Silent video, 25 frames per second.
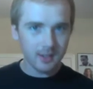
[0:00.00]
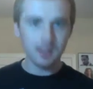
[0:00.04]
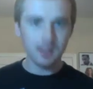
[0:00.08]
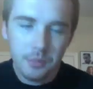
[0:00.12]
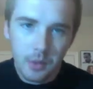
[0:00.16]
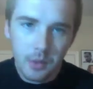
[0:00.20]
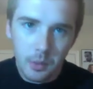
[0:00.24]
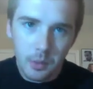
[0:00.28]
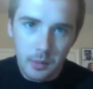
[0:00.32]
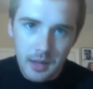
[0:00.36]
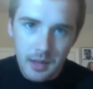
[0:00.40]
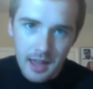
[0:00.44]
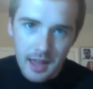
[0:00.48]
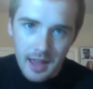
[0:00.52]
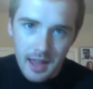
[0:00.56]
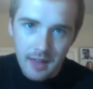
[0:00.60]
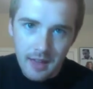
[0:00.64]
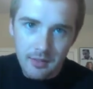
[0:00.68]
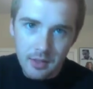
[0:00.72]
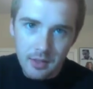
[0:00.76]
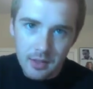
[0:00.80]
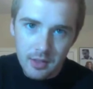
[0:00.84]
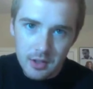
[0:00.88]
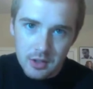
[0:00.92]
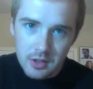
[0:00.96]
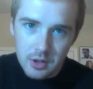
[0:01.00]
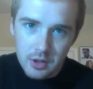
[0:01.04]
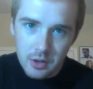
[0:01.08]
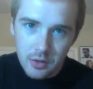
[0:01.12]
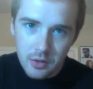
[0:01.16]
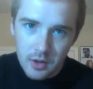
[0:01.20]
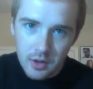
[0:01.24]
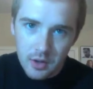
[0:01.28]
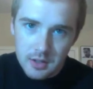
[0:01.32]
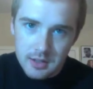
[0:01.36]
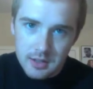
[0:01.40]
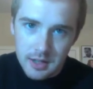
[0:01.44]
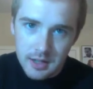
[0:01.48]
We have the two
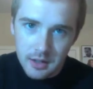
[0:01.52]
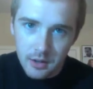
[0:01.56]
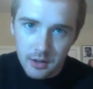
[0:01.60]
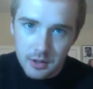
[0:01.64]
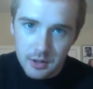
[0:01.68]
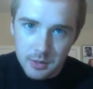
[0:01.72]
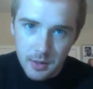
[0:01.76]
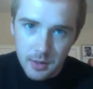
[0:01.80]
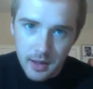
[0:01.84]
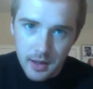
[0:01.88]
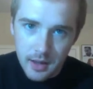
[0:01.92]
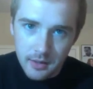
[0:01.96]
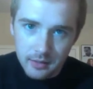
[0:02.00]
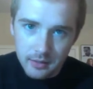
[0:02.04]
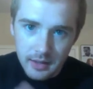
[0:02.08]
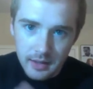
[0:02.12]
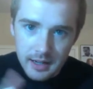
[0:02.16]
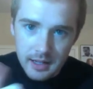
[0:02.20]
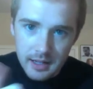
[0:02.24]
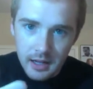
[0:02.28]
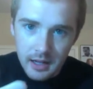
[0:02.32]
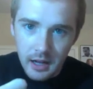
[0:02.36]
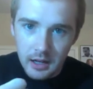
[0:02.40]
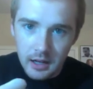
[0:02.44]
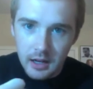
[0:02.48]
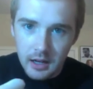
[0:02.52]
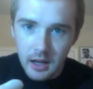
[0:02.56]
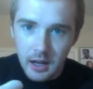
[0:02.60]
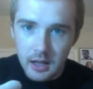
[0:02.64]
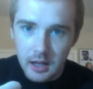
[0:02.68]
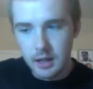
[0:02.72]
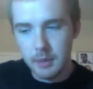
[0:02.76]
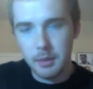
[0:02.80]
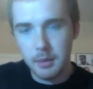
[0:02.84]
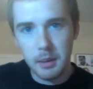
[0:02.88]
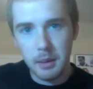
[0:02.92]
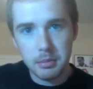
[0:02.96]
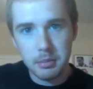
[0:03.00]
first singles. We have Lady
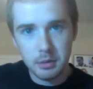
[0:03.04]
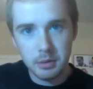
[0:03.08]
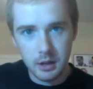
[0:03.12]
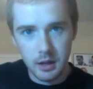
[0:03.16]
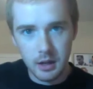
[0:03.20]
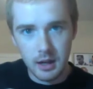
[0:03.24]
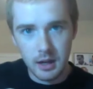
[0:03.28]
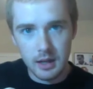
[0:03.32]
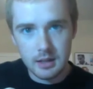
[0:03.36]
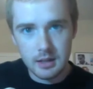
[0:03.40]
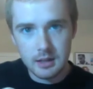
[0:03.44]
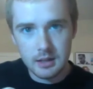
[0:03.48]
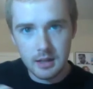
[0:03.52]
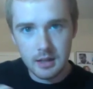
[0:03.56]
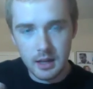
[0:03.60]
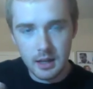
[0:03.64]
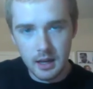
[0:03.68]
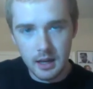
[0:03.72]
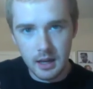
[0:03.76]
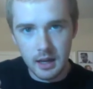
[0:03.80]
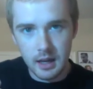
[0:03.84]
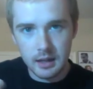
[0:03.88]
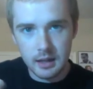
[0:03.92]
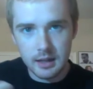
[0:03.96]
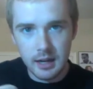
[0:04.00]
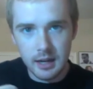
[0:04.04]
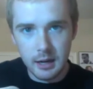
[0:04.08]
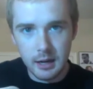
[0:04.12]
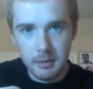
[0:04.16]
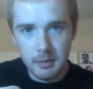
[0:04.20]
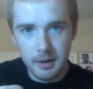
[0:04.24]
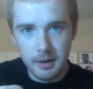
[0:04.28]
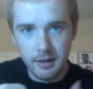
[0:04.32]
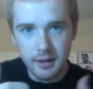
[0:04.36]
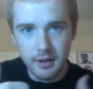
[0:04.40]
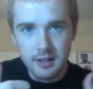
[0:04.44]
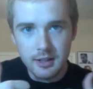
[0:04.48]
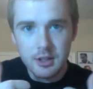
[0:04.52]
Gaga's Applaud and Katy
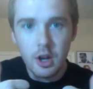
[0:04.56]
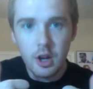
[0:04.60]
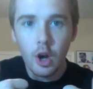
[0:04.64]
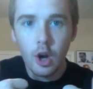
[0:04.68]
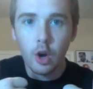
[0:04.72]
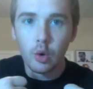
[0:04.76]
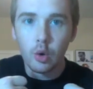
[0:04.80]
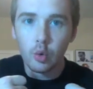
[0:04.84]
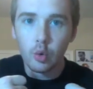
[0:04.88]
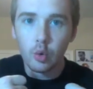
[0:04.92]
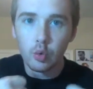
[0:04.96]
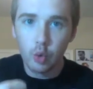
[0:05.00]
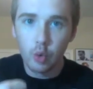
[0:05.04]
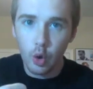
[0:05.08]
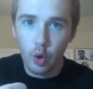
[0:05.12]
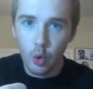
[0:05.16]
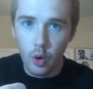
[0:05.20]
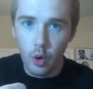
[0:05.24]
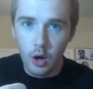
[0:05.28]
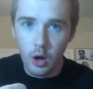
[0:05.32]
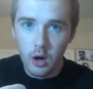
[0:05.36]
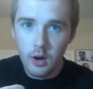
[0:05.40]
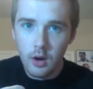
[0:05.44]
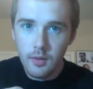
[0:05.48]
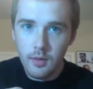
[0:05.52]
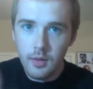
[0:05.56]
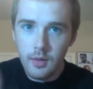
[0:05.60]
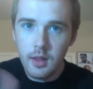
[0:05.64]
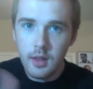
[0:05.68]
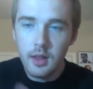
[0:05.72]
Perry's Roar.